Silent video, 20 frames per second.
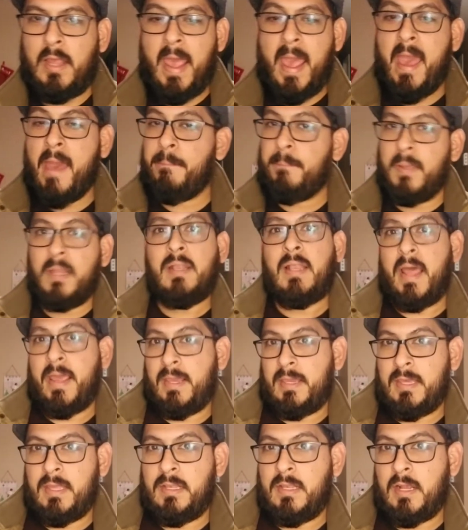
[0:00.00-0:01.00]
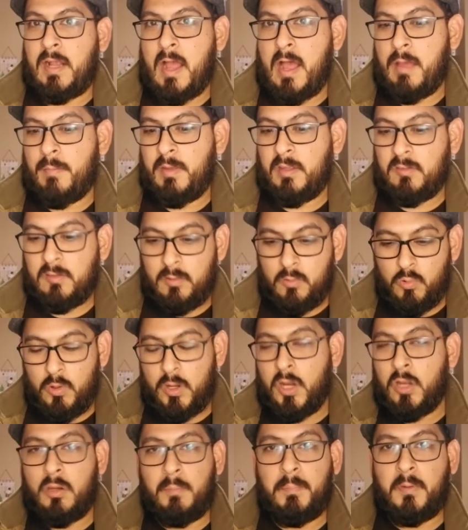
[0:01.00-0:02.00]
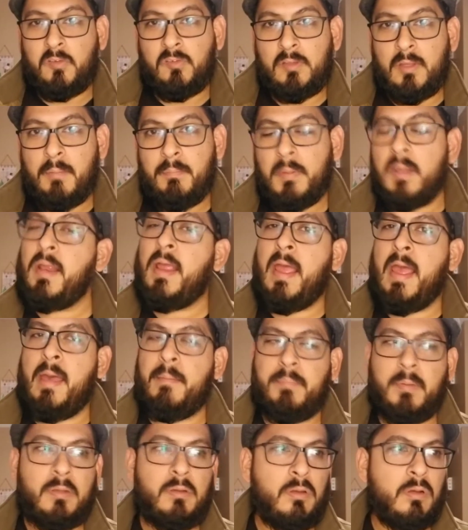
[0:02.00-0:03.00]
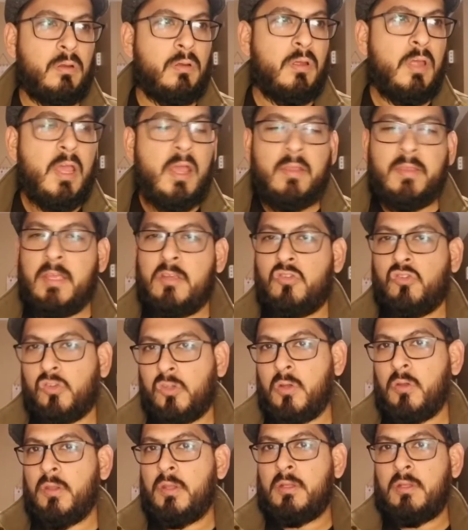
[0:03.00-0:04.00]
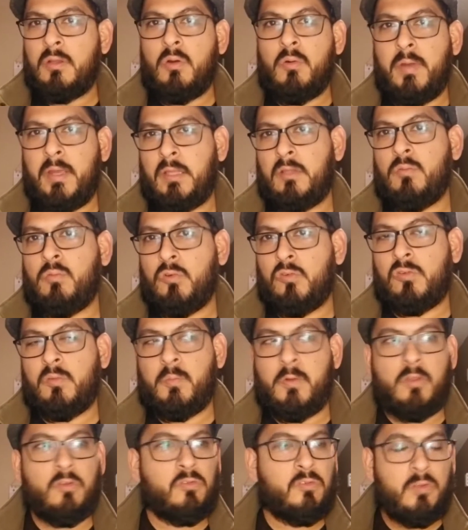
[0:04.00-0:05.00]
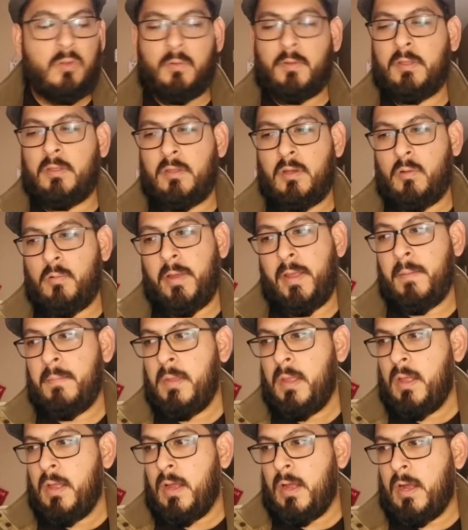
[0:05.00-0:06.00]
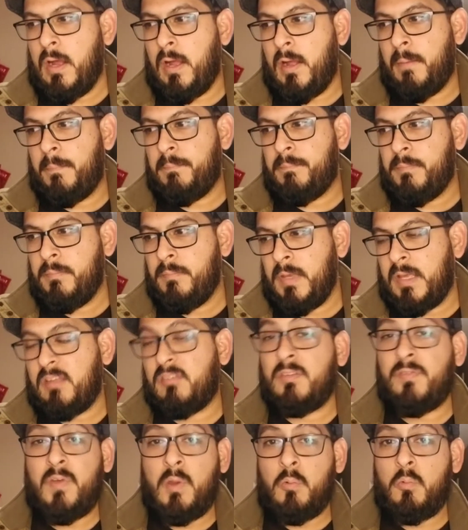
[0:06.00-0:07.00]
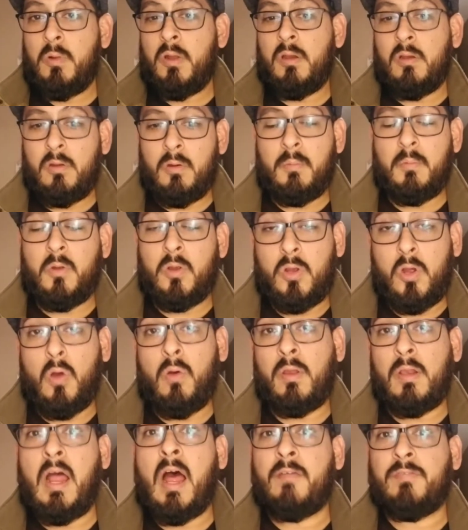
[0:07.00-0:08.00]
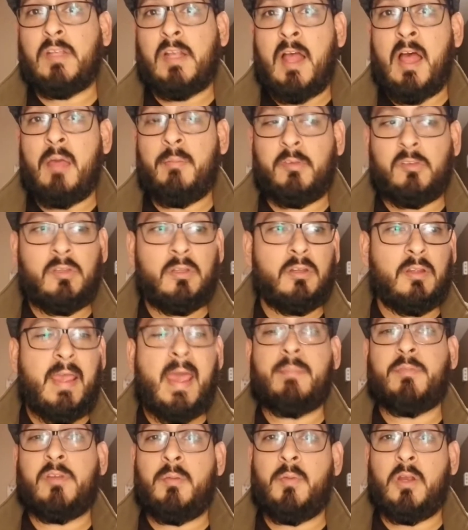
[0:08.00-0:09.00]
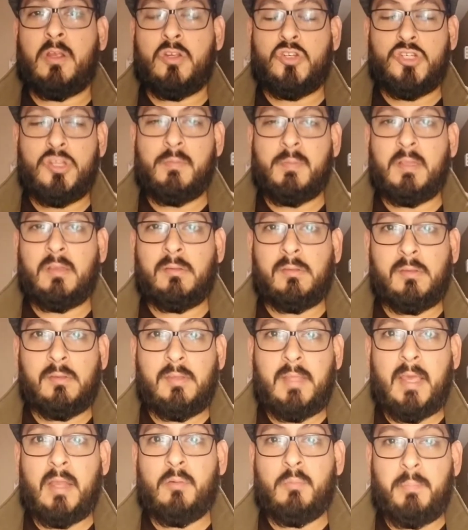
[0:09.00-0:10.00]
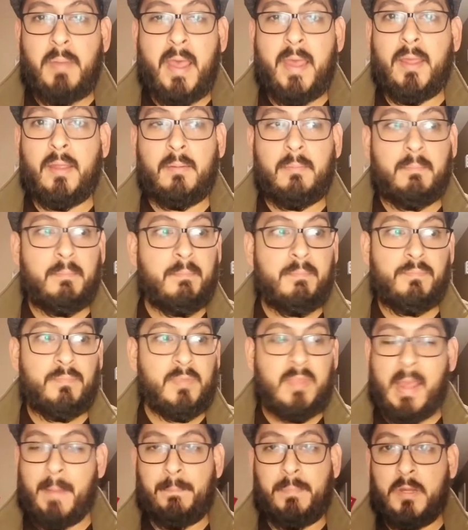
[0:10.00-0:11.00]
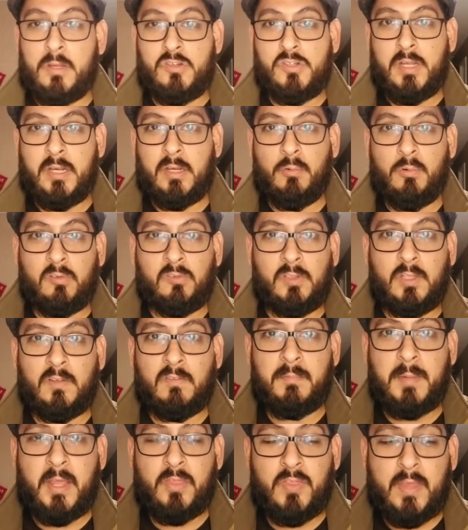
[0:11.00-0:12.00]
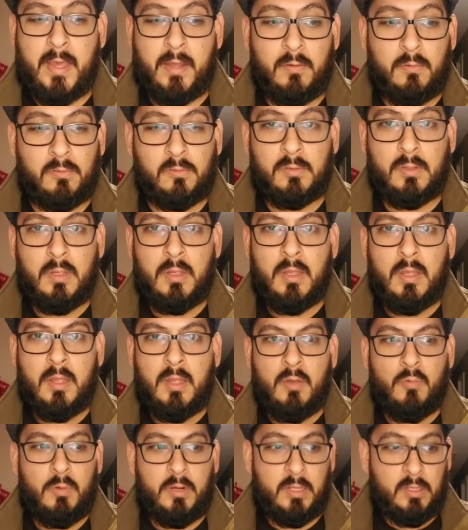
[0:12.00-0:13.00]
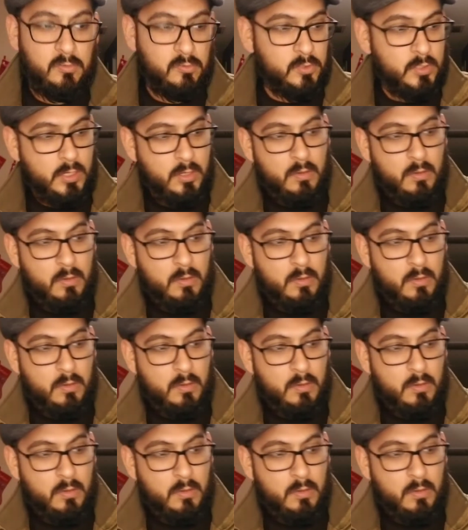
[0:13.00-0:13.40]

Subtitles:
happen like in the comics 100%, but it happened. They just told it their way. The Russo brothers told it their way. Because if it were going off the comics, then Captain America should have been dead by that punch that he received by Thanos when he's